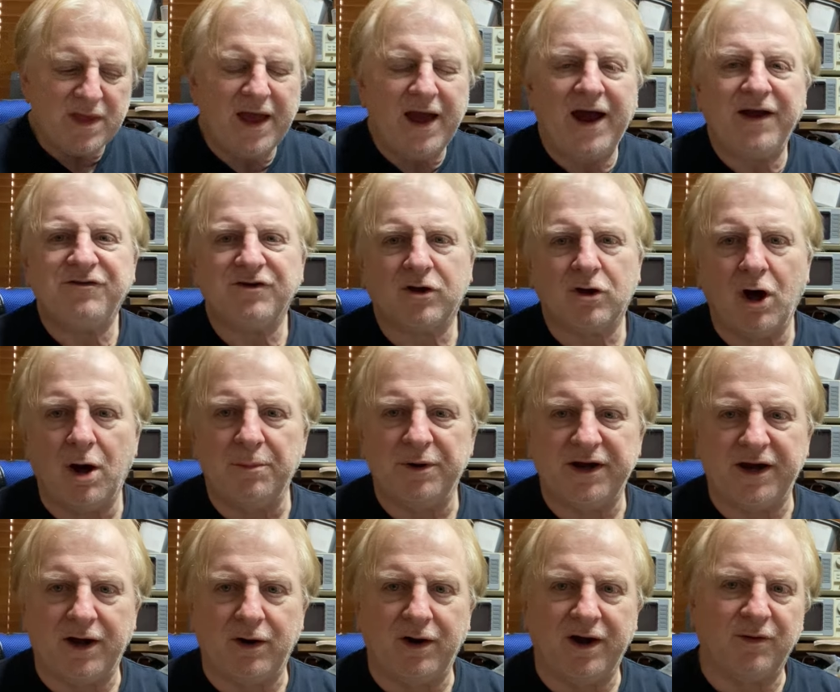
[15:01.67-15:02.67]
that's a common
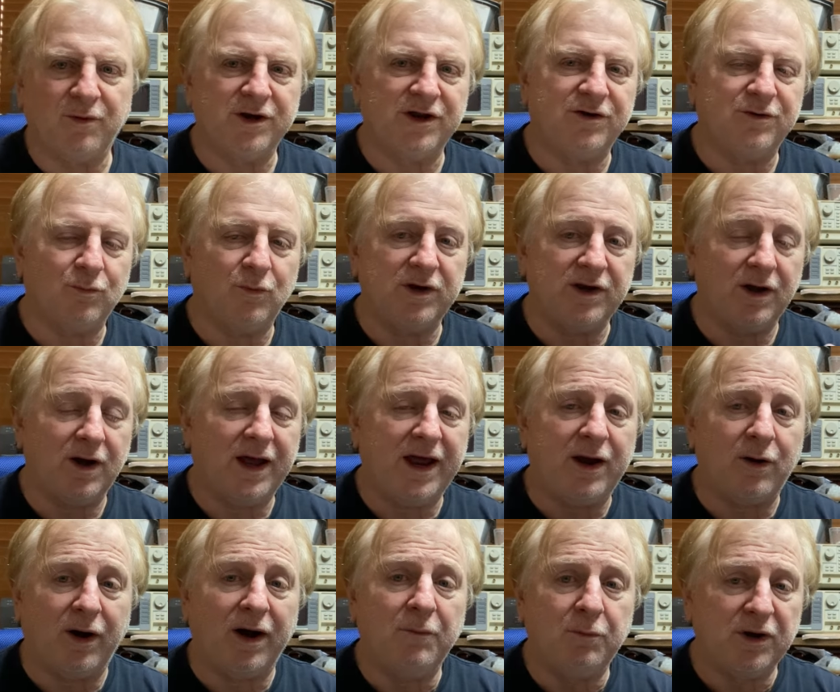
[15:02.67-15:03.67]
area when
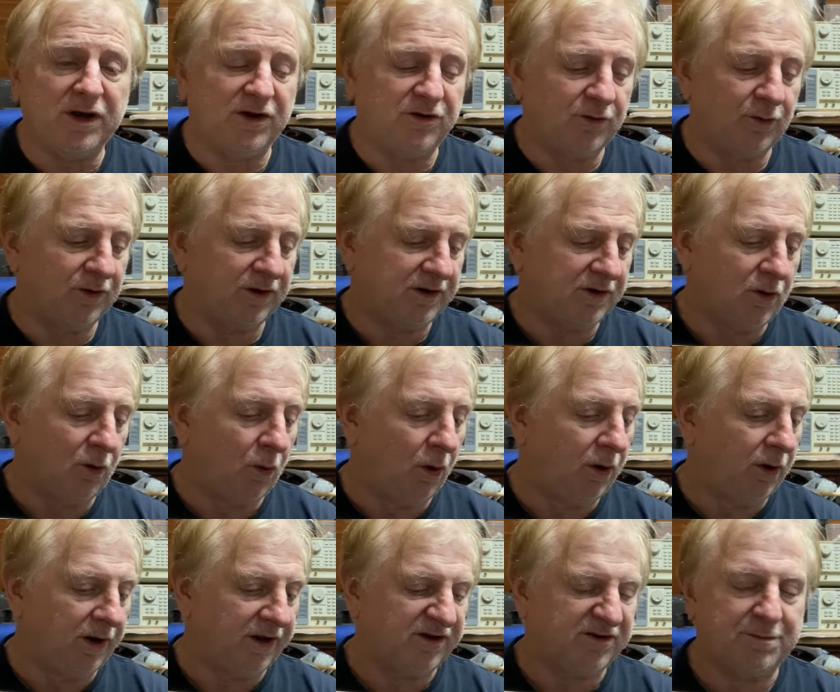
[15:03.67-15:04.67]
you're doing
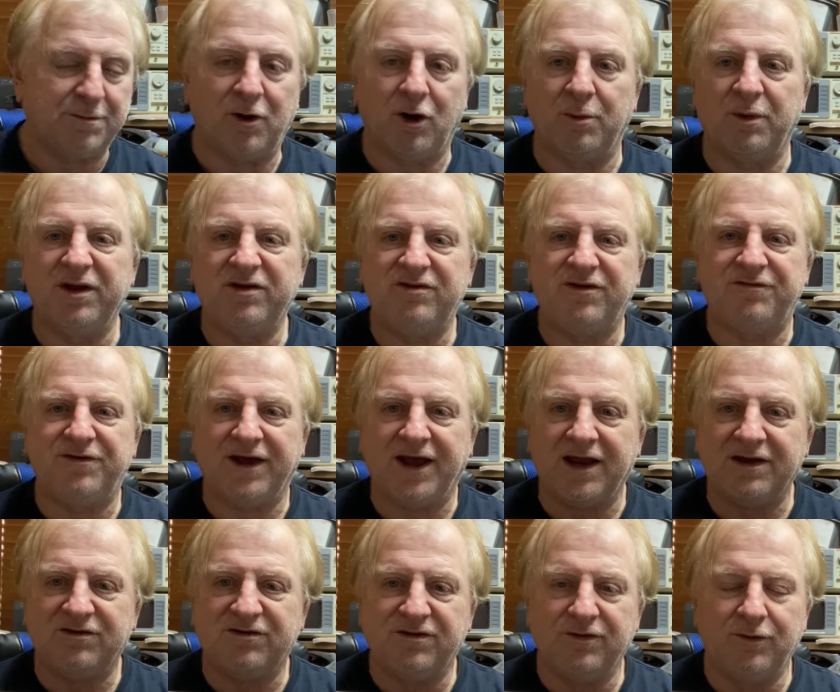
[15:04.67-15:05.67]
coil experiments.
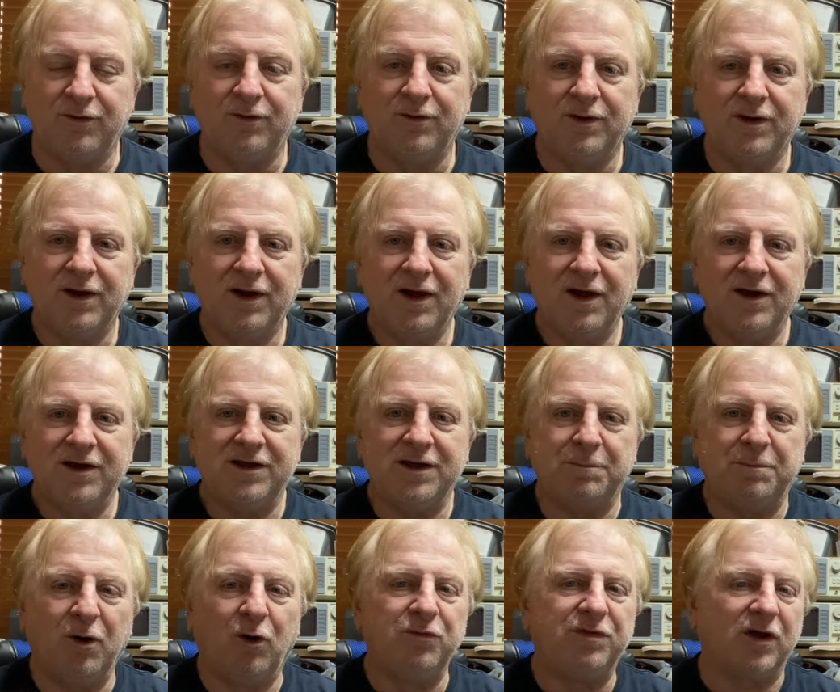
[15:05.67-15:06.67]
You
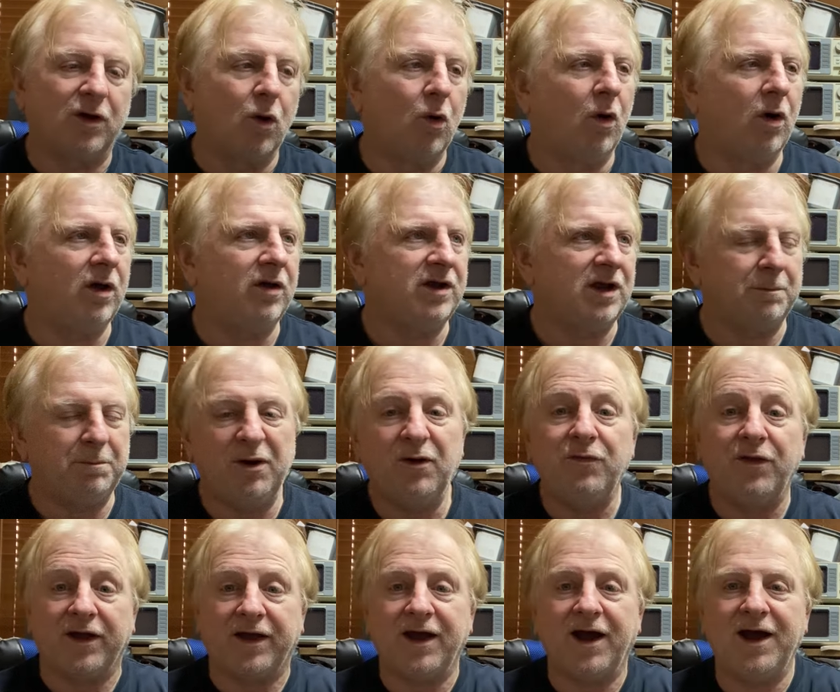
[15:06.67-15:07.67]
build the coil and you build
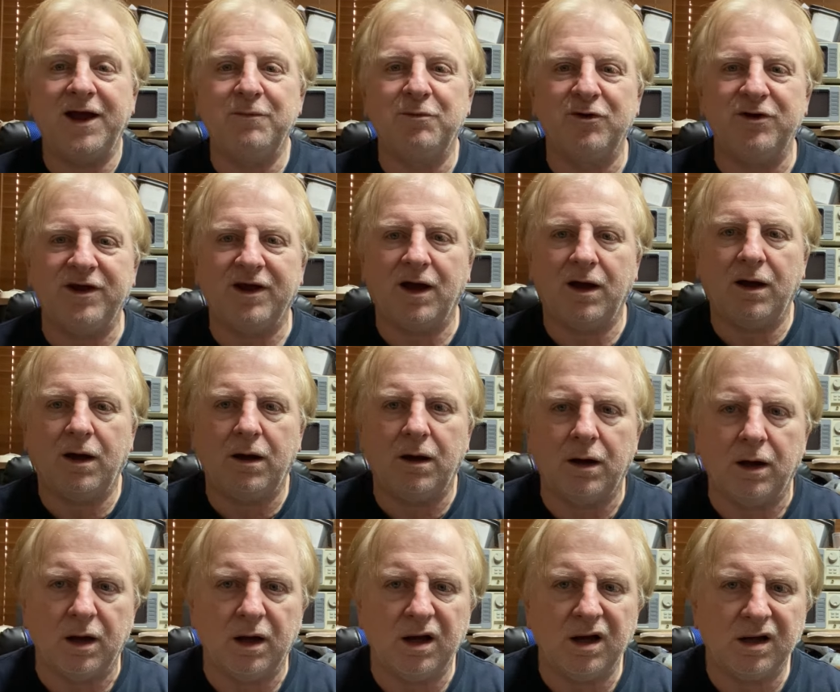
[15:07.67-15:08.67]
the cable and you go, oh,
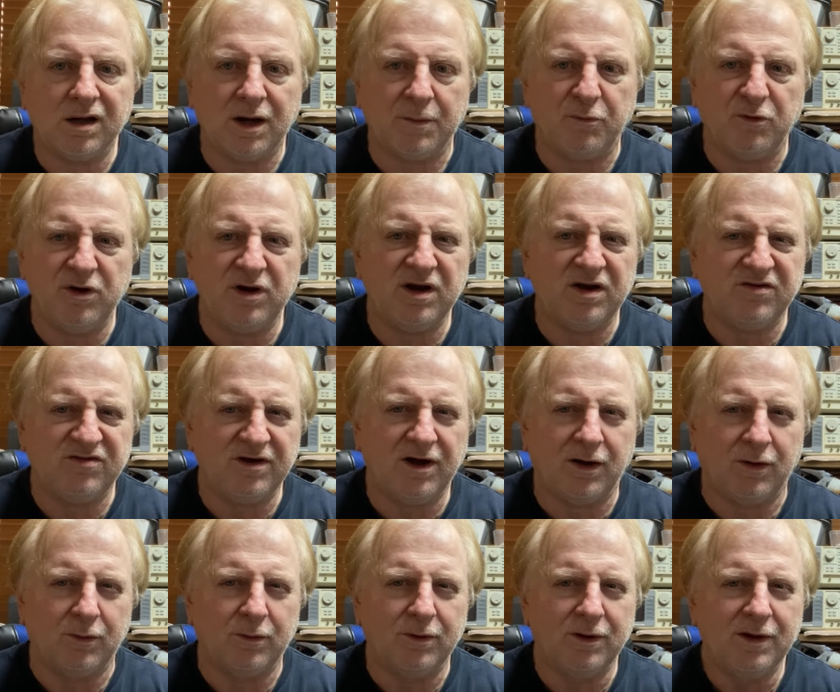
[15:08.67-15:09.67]
I'm going to put it in the
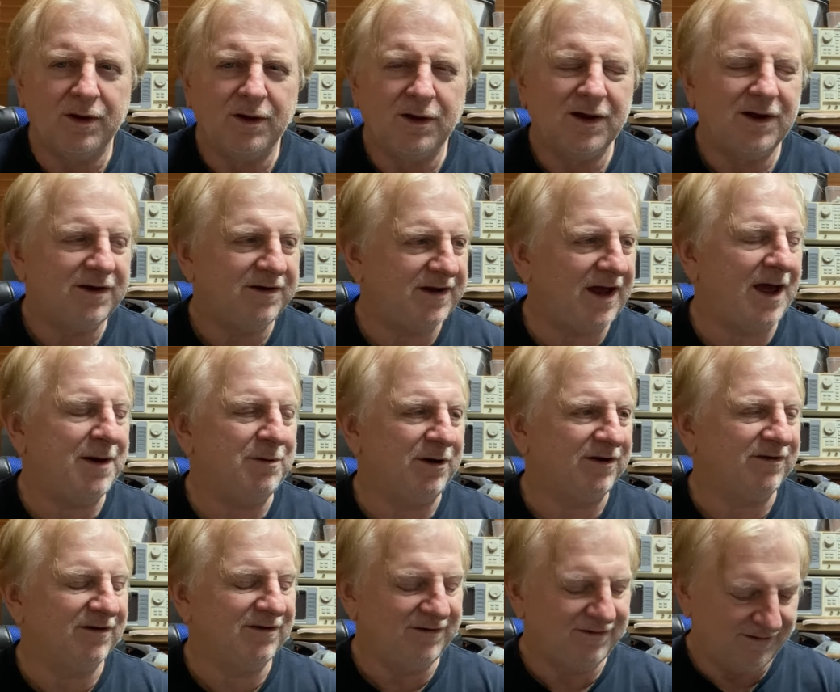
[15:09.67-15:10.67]
shell. Damn
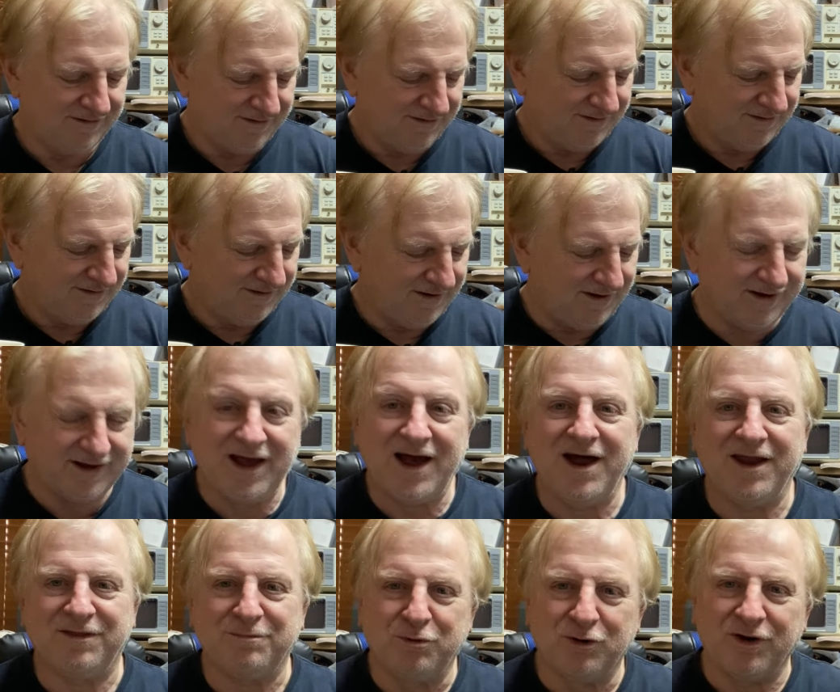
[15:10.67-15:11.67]
it, I
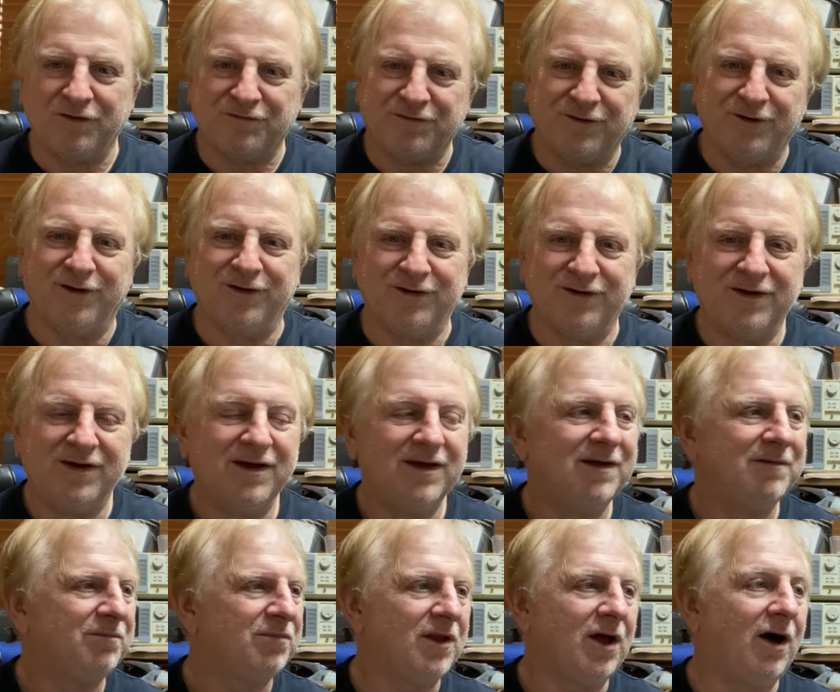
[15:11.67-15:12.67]
can't put it through.
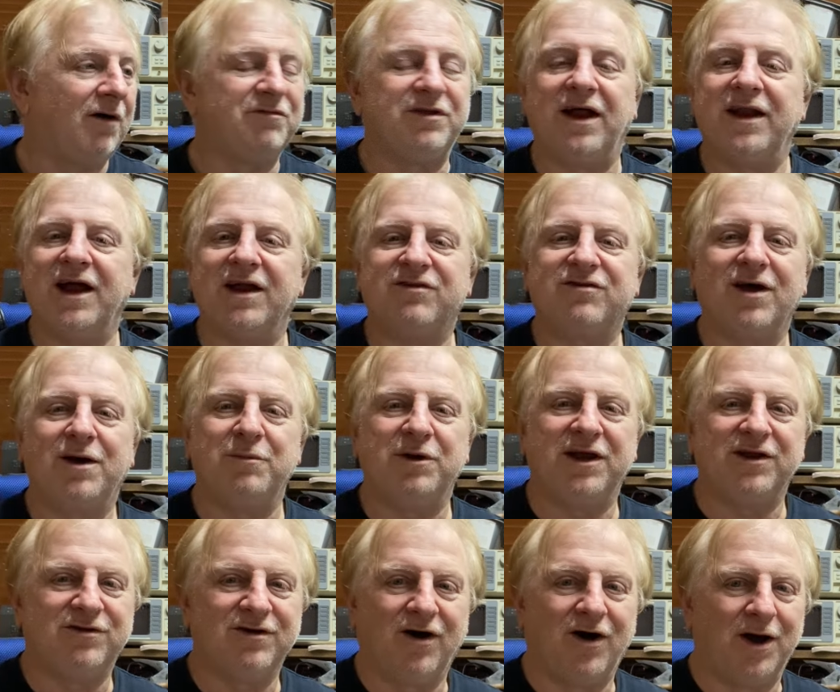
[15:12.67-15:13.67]
I've done that so
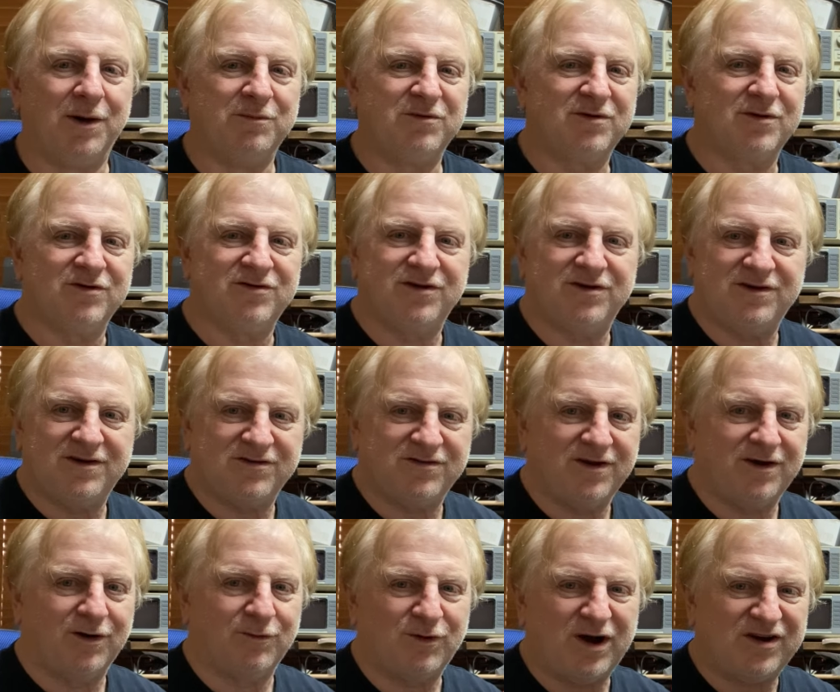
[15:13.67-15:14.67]
many times because you're just
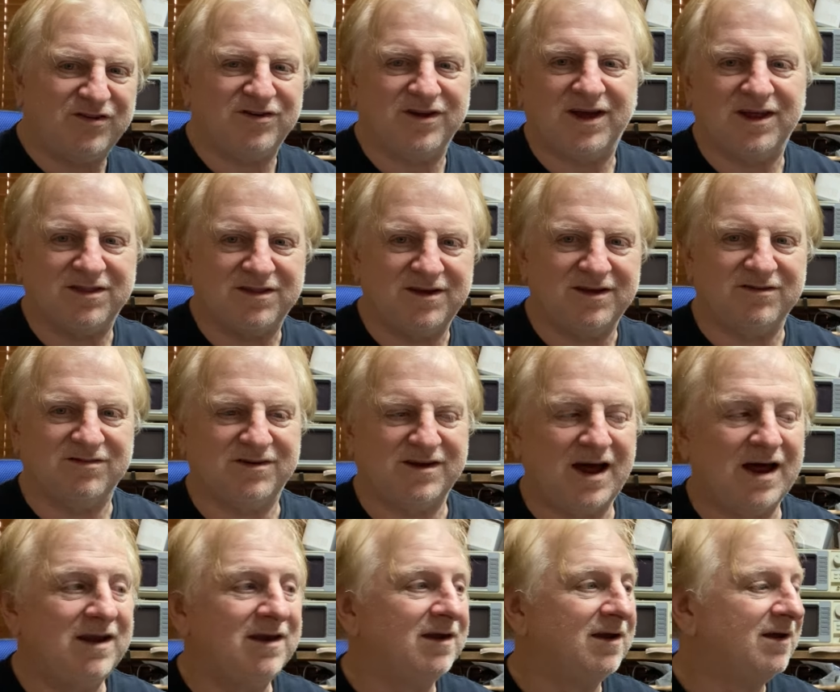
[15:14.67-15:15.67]
in a rush to get things
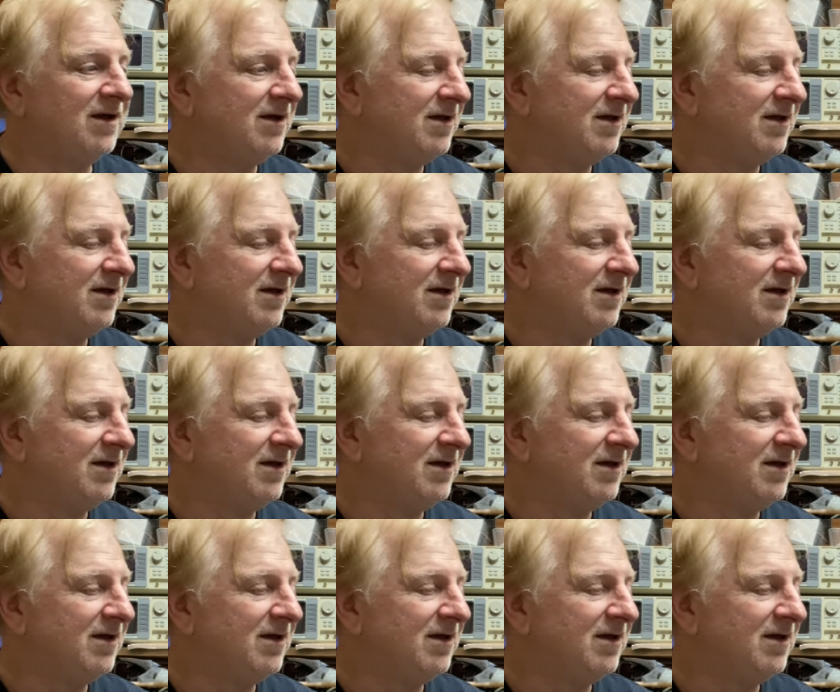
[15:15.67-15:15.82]
done,